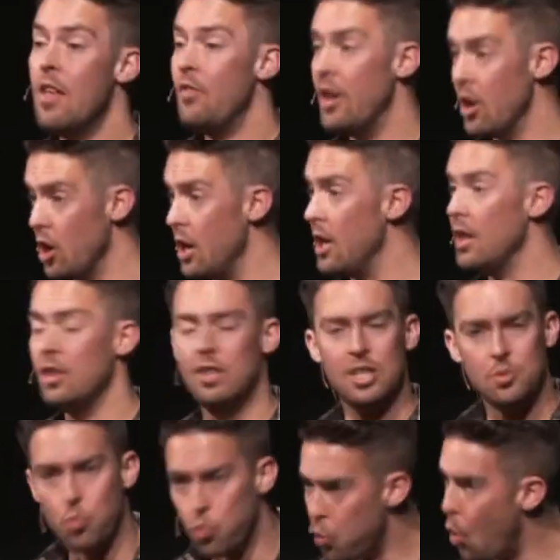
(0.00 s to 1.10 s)
They're in
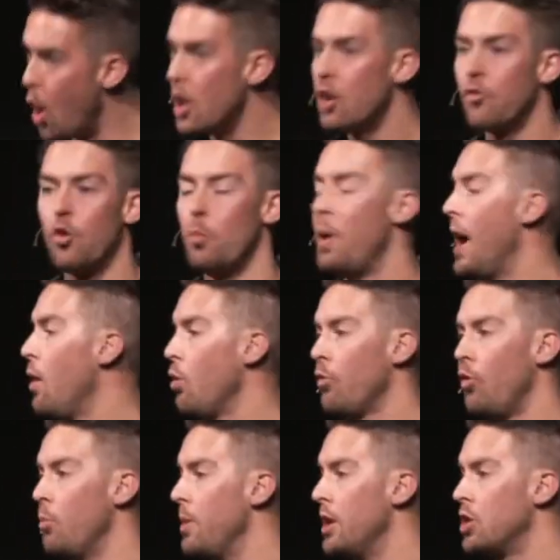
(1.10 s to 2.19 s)
this wonderful,
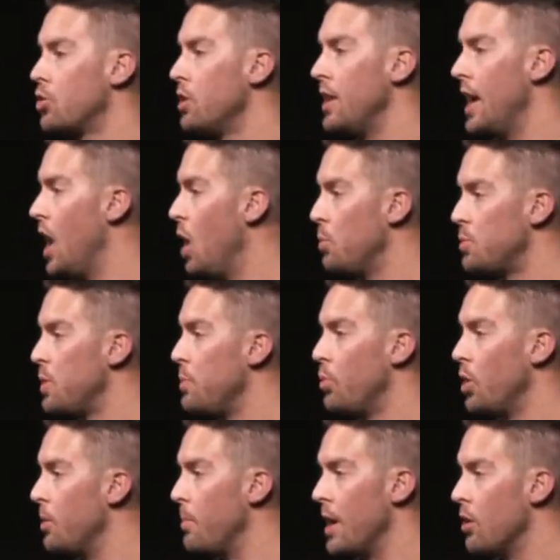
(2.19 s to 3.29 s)
powerful ministry that helps
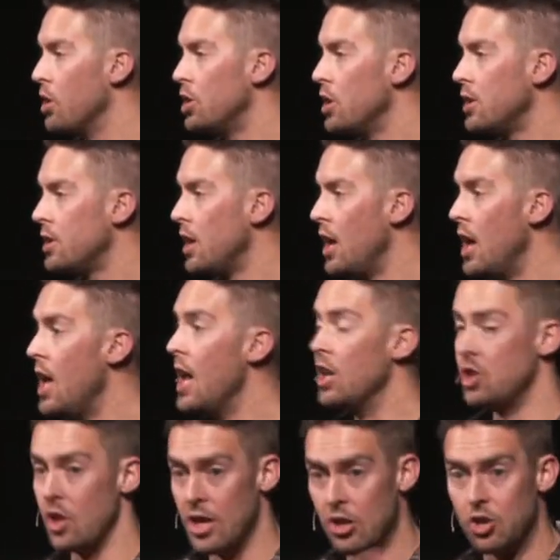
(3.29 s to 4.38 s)
people in marriages. And
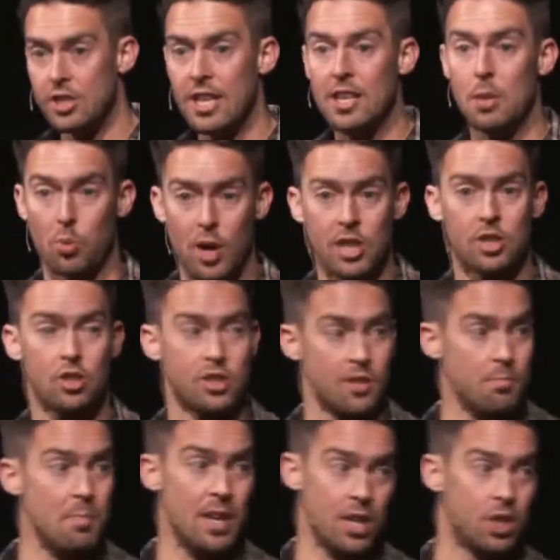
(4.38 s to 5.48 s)
so they understand the pressures of
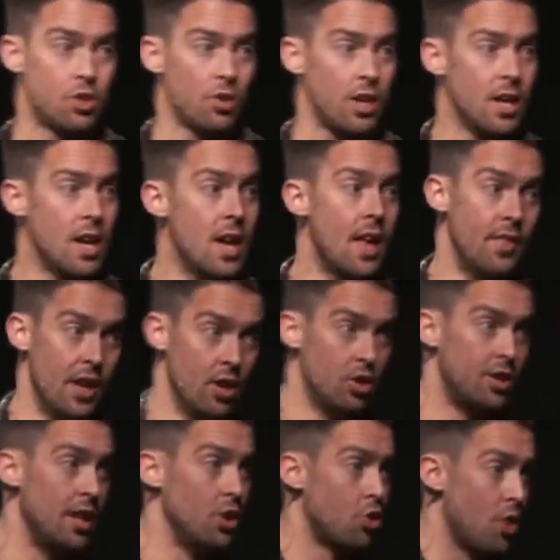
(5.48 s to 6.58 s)
ministry. They
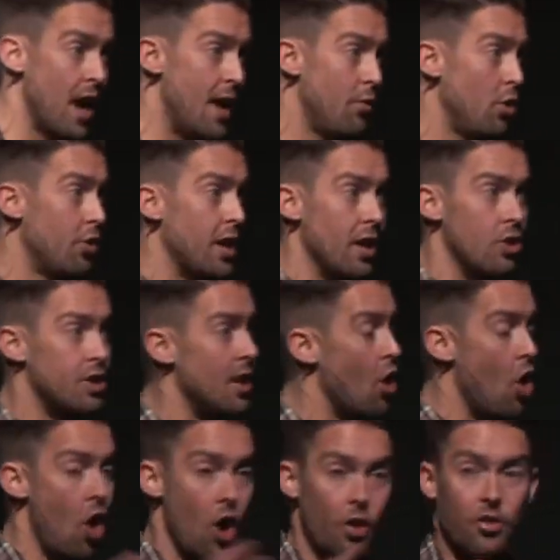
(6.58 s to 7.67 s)
understand travel. They understand
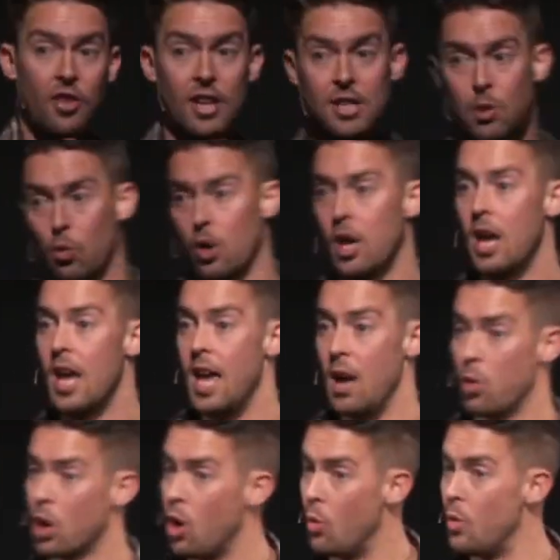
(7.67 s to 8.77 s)
all the things that we're, and
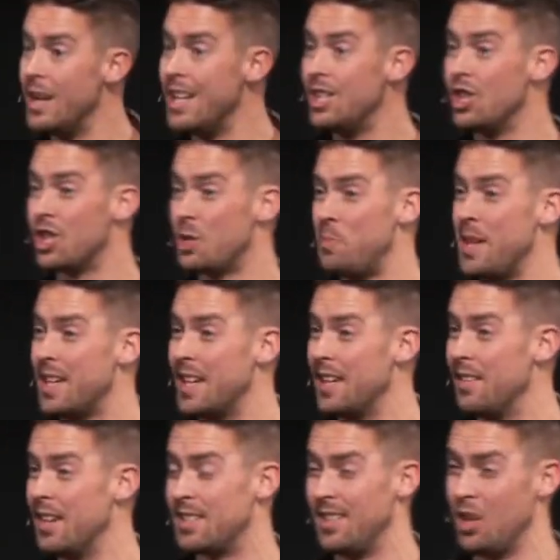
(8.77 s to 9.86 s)
we're going, we need you to speak into
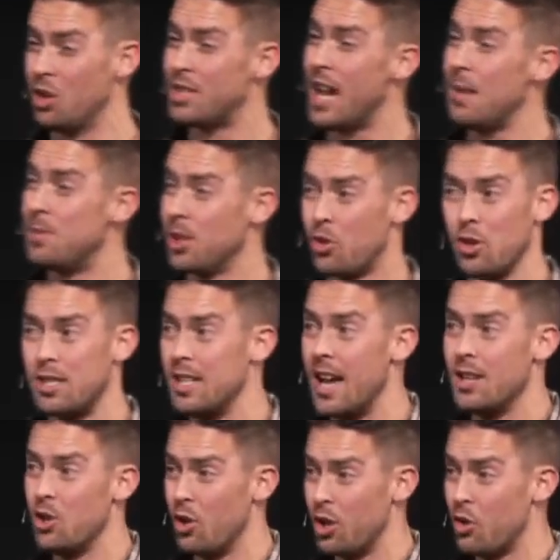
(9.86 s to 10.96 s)
this. And there are times that Christy and
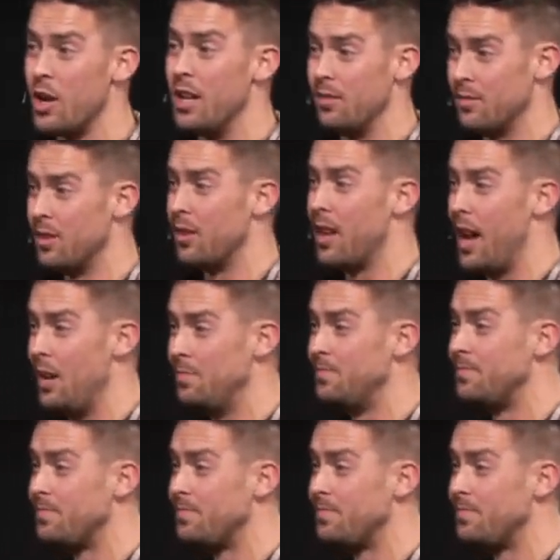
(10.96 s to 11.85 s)
I don't agree, okay?